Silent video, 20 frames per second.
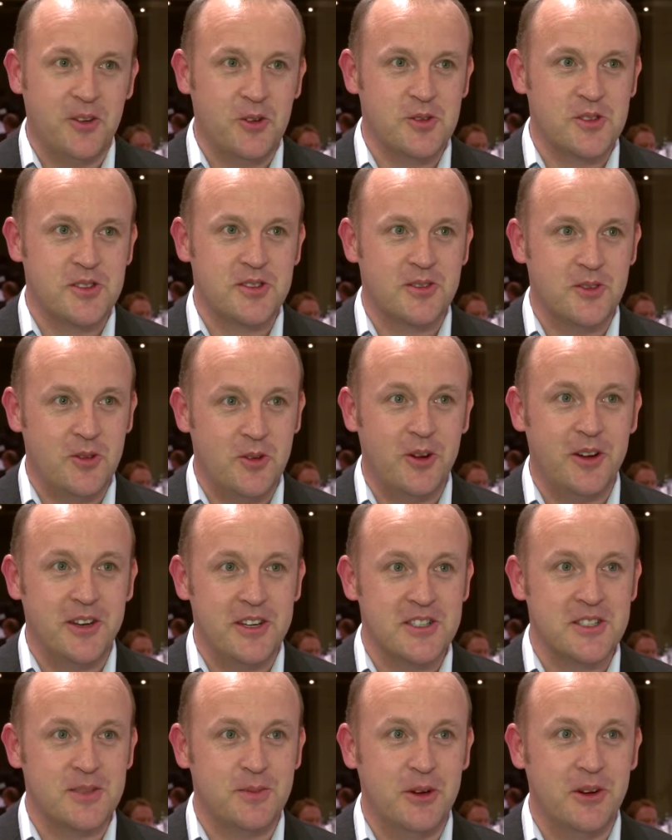That was quite
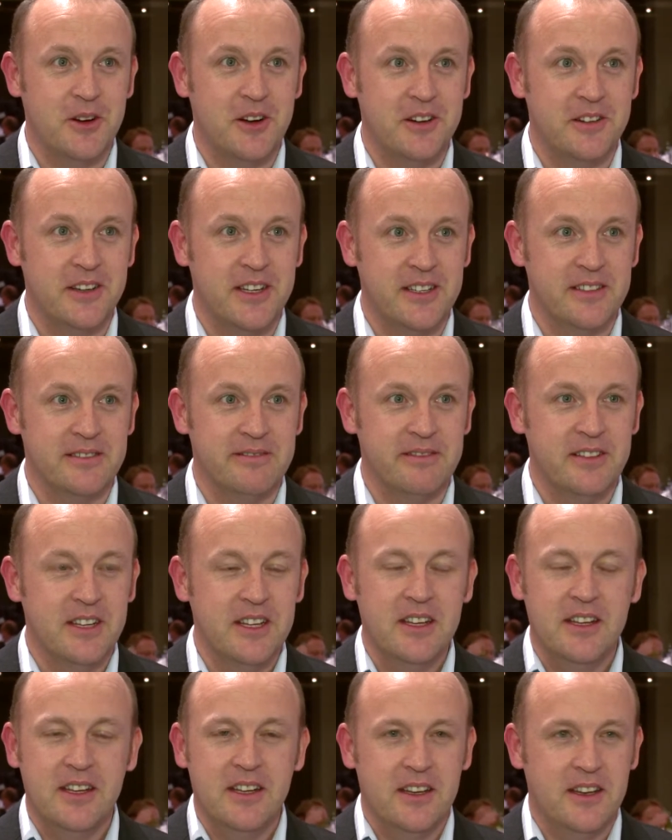inspiring and,
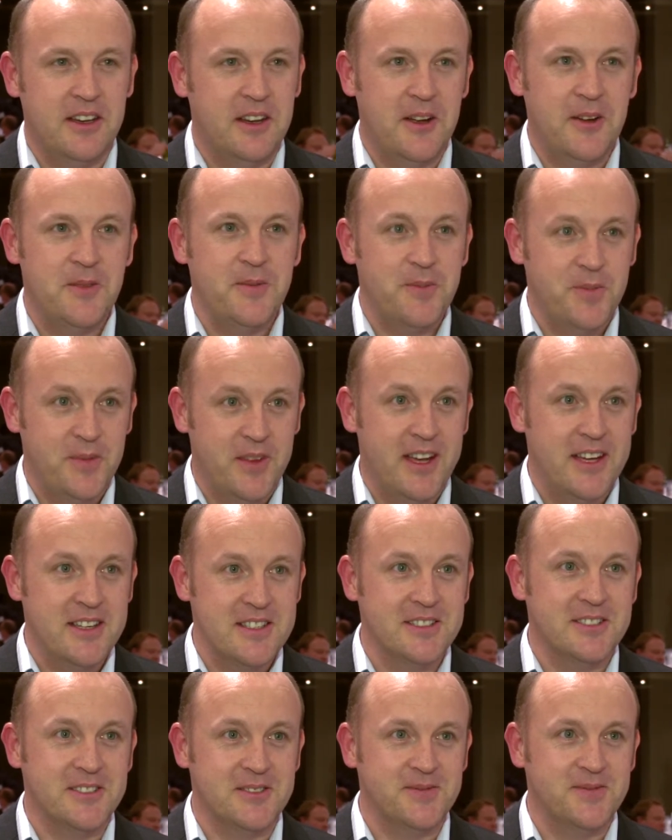you know,
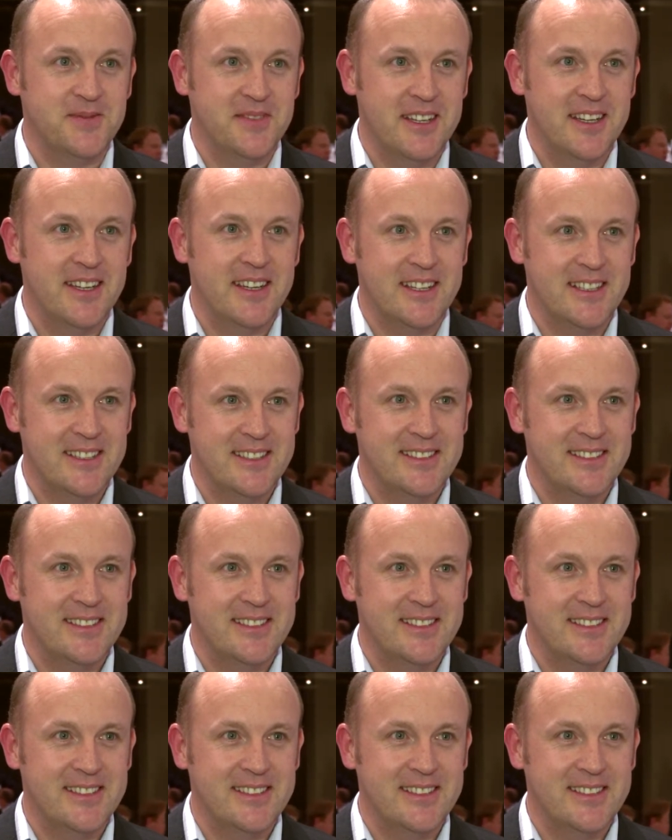excellent, yeah.